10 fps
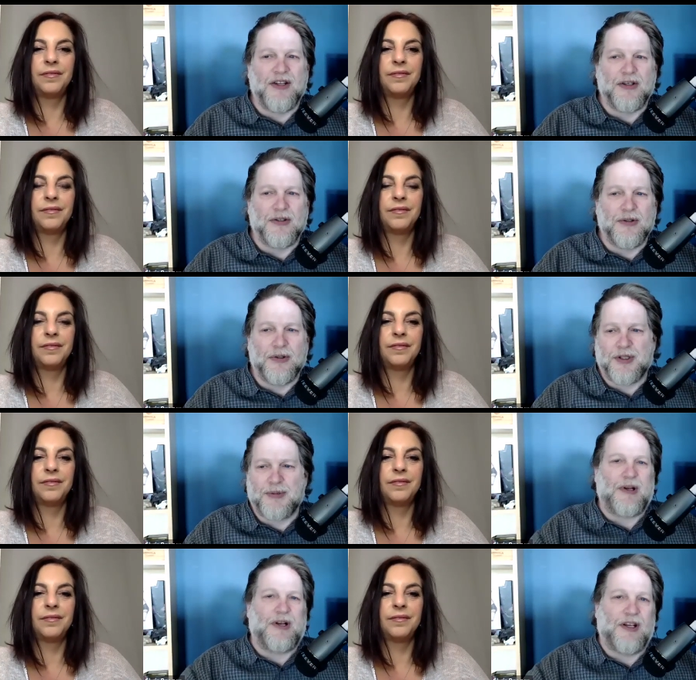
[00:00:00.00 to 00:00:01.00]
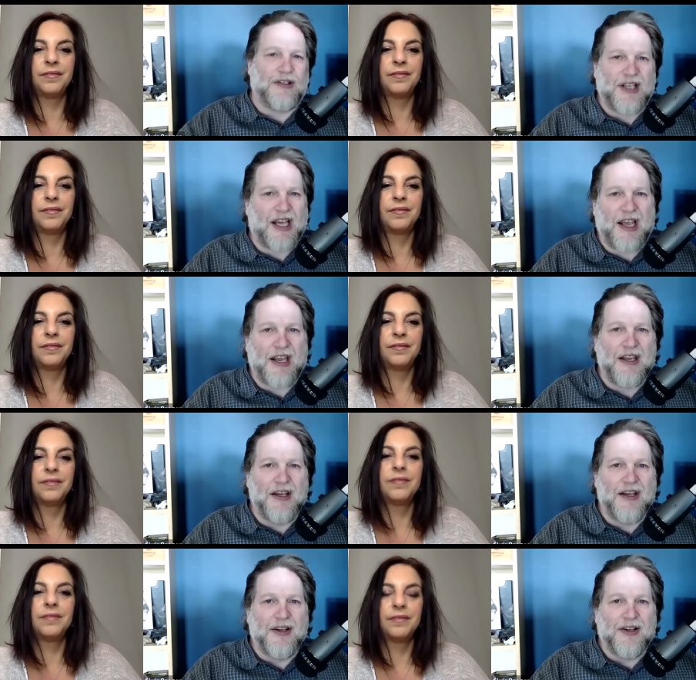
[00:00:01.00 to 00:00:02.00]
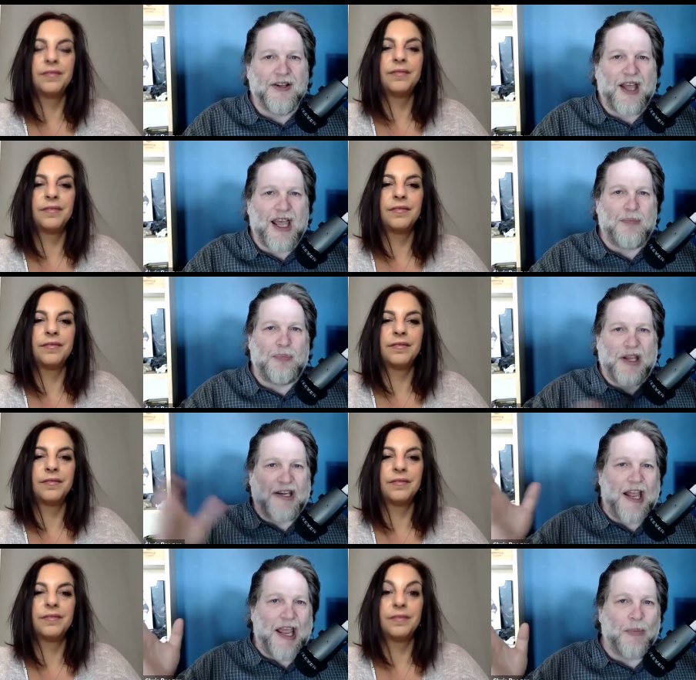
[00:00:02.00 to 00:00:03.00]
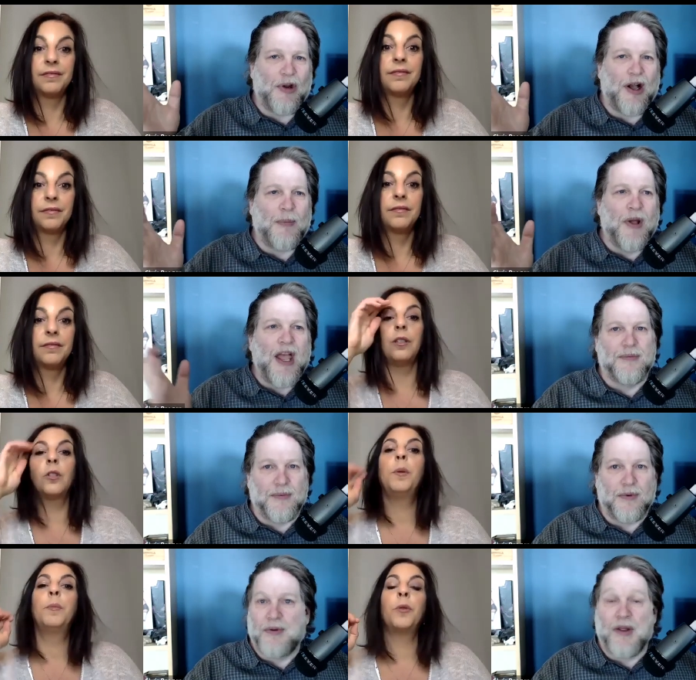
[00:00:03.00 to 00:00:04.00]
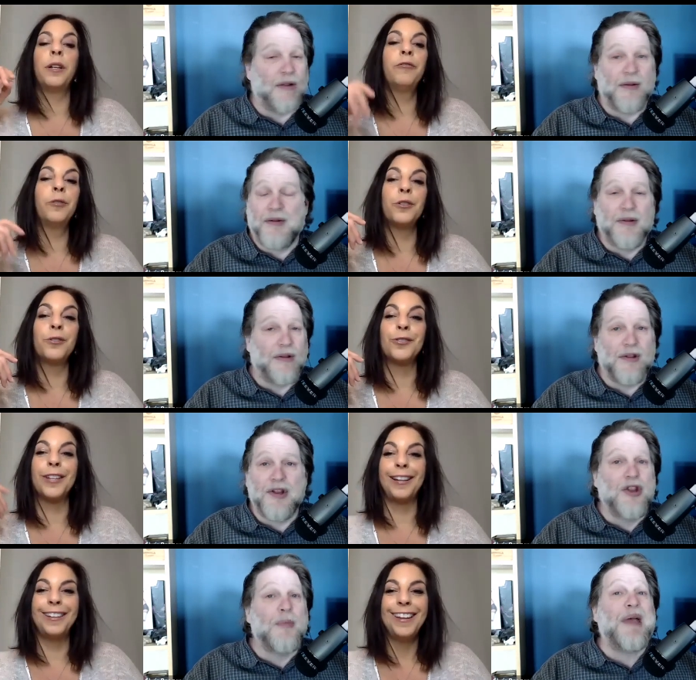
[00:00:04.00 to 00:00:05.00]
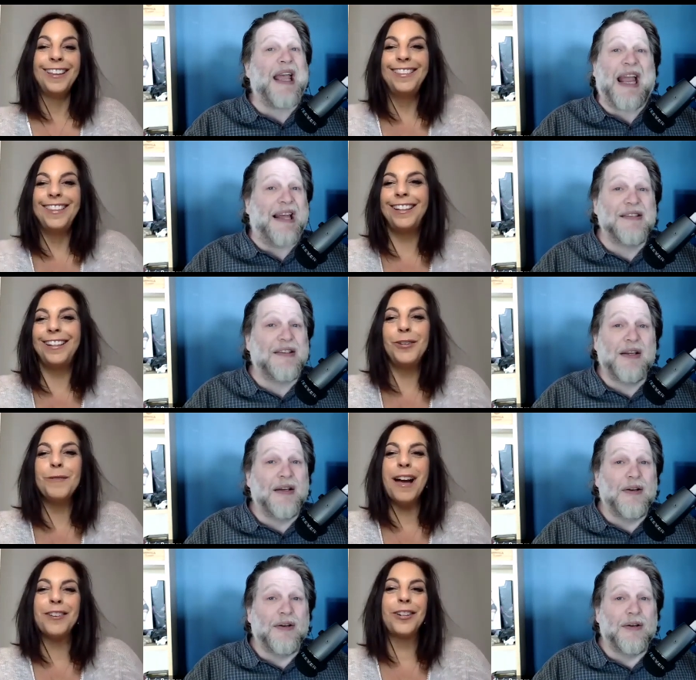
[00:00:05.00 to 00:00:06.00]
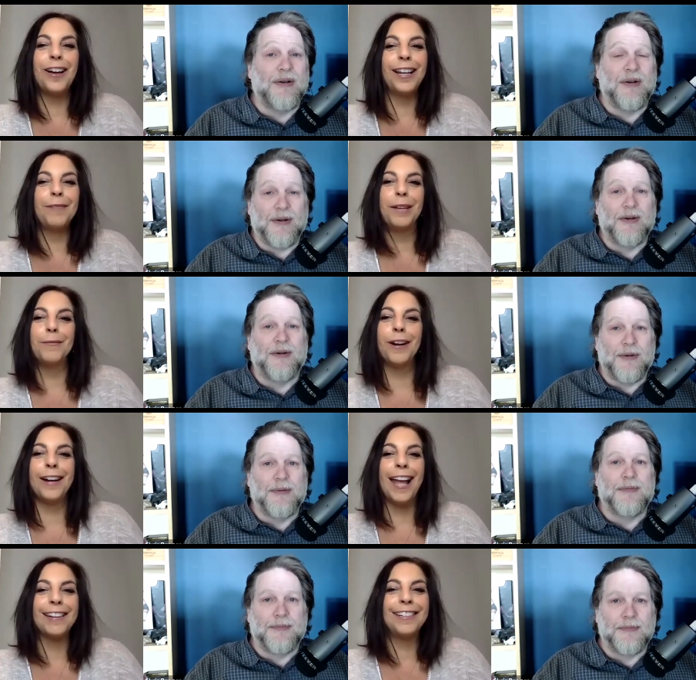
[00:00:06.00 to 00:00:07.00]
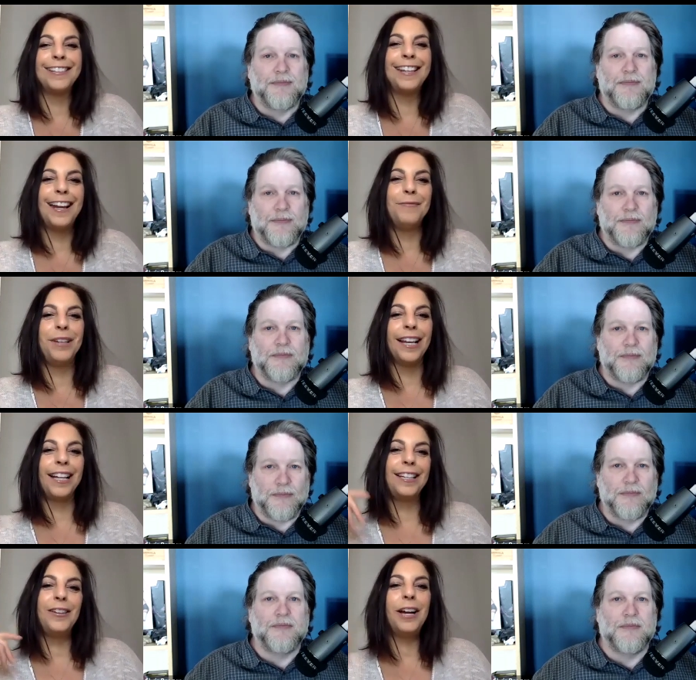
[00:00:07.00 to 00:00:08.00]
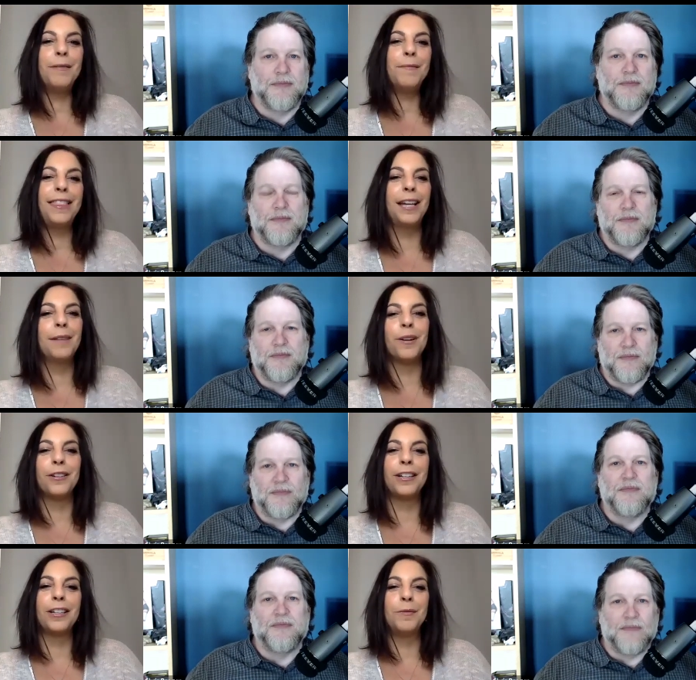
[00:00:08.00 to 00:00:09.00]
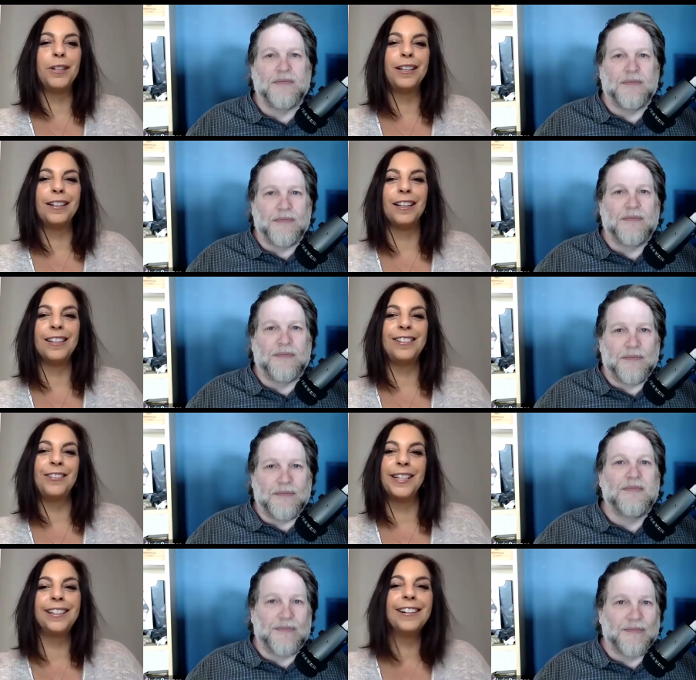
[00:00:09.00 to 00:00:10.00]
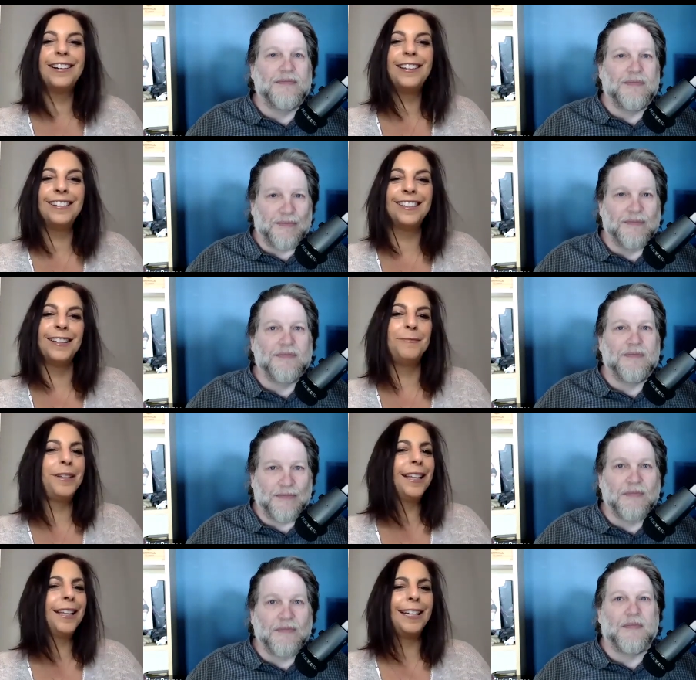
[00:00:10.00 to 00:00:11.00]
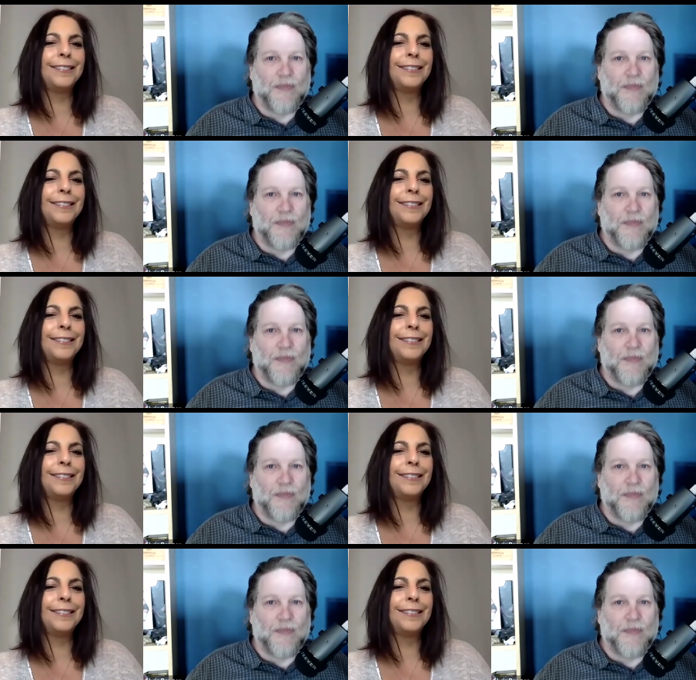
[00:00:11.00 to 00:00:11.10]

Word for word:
Speaker 1: the chutzpah to say, hey, big name, come. Those people were influencers. Like the biggest.
Speaker 2: Could you imagine calling up Kim Kardashian today and being like, can you come to my thing at Bunker Hill Community College, you in, girl? It'd be like,